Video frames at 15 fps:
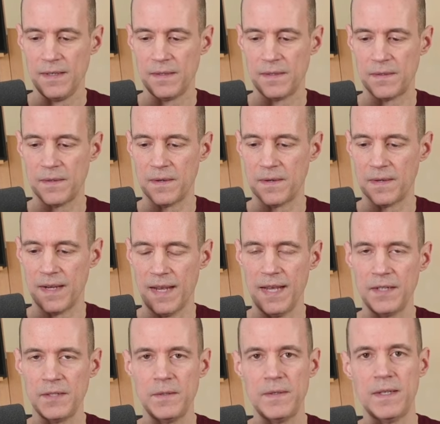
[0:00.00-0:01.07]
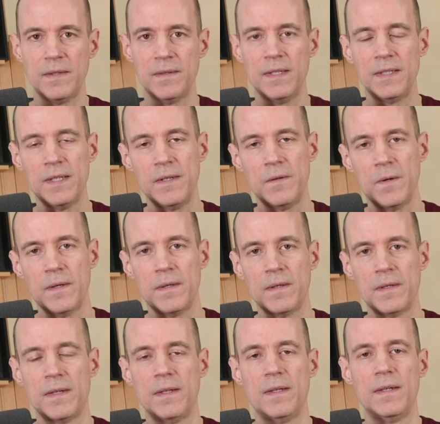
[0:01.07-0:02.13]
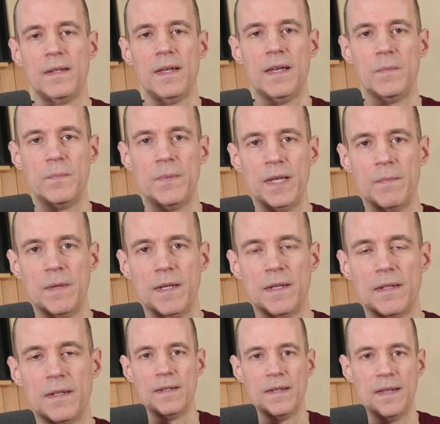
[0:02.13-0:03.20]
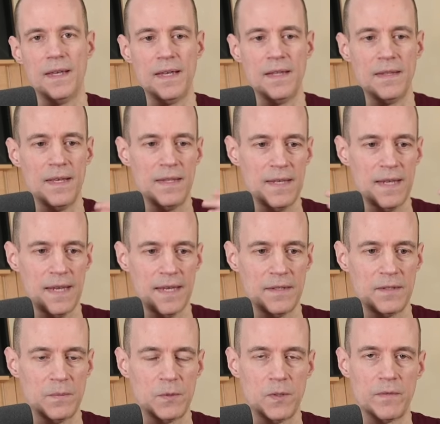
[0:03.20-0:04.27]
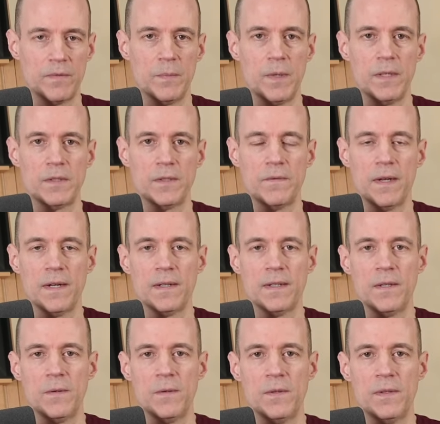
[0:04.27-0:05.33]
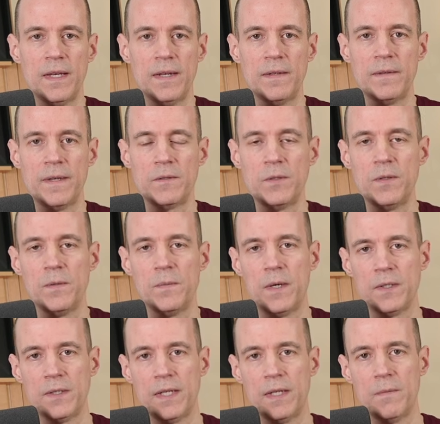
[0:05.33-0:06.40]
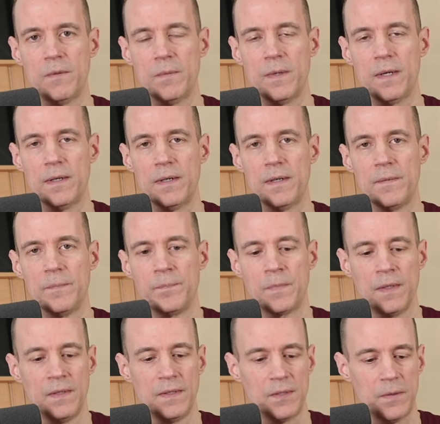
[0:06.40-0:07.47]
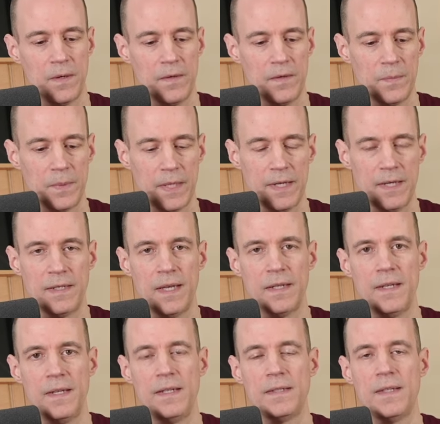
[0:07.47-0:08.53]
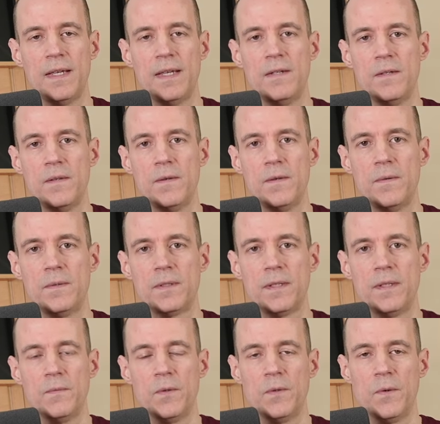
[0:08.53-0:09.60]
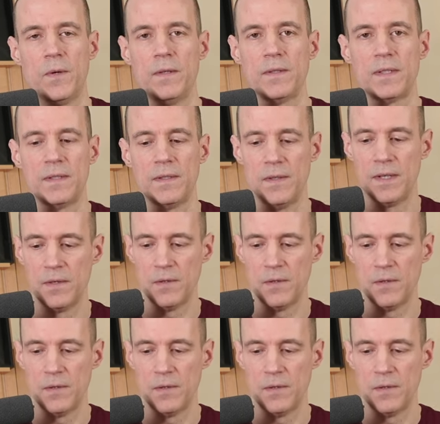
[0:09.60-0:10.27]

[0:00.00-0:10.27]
They're actually linseed oil and pigment. And then they add some sort of emulsifier to it that allows you to wash it out with water. So all the blending techniques that you use with oils, you can